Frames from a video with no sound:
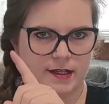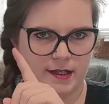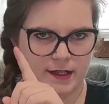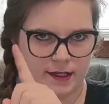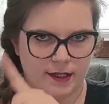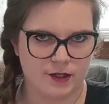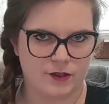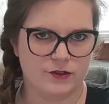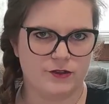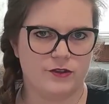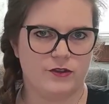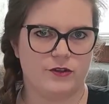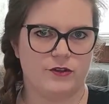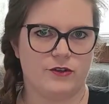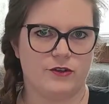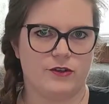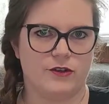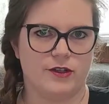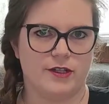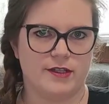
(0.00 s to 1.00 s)
click on
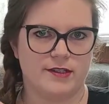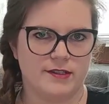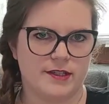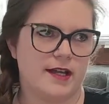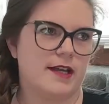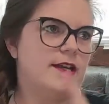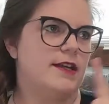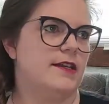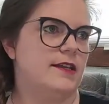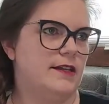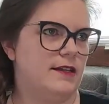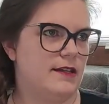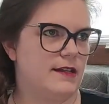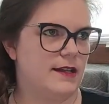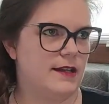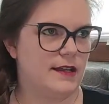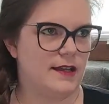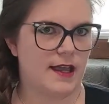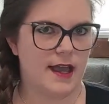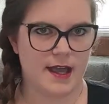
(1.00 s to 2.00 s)
your design
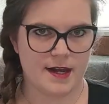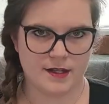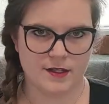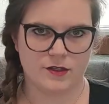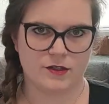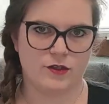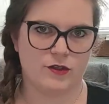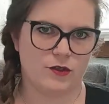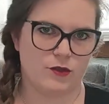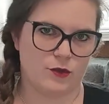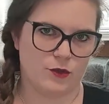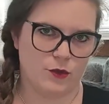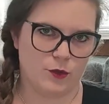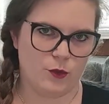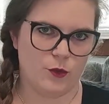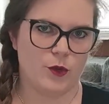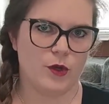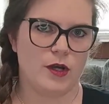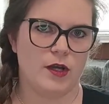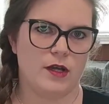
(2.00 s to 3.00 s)
and like add it
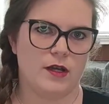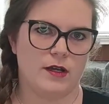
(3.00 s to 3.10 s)
to